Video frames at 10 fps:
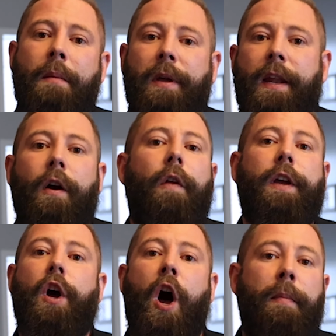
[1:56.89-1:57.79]
but then all
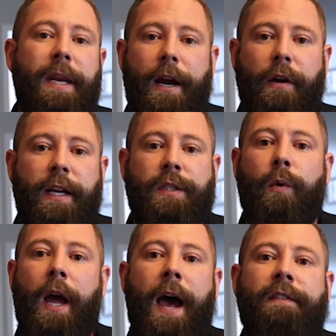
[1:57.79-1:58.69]
the common areas
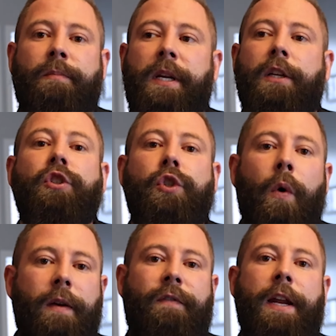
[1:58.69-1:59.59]
will have to be a
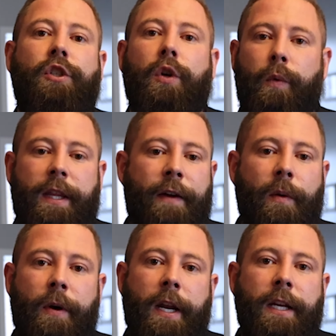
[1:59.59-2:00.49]
joint venture with
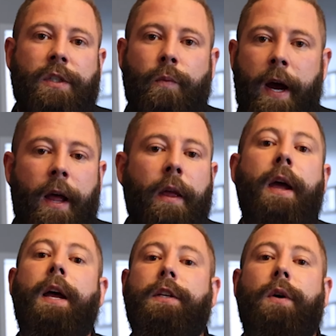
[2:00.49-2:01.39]
everybody as well.
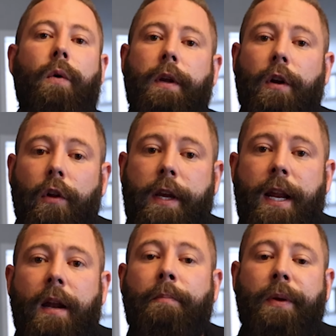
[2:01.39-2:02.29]
So you're
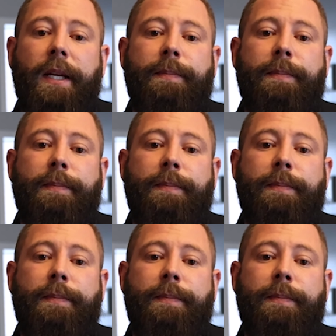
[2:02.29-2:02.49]
looking at a big